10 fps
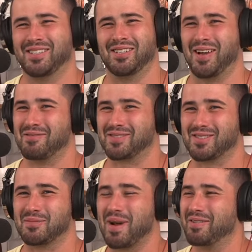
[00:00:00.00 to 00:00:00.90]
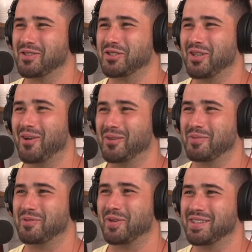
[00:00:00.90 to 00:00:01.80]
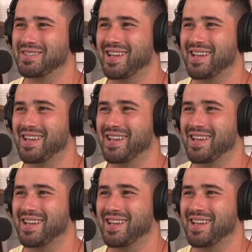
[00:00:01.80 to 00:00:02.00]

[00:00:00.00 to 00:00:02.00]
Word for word: Dude, I would to sleep out in the yard before I did